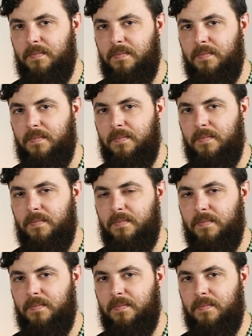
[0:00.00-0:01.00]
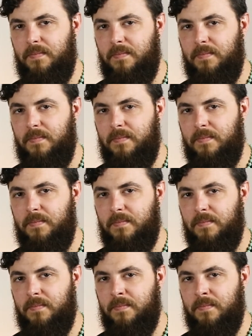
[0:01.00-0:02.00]

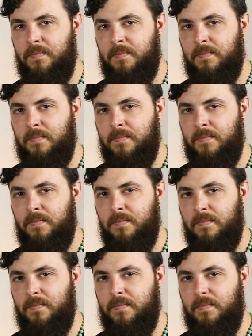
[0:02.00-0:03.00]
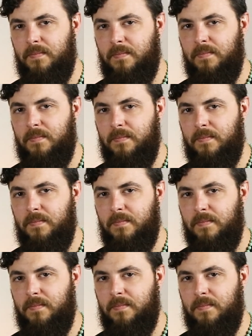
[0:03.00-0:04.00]

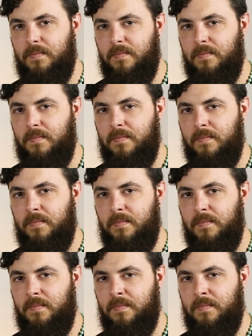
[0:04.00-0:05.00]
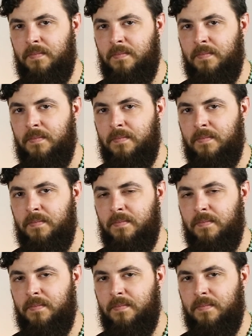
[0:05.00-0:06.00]

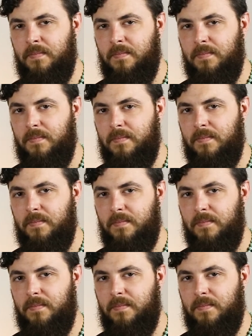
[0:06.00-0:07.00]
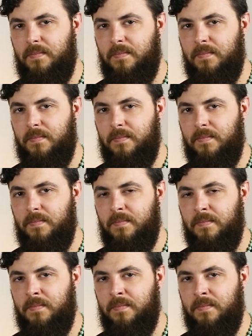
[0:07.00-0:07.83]
[no speech]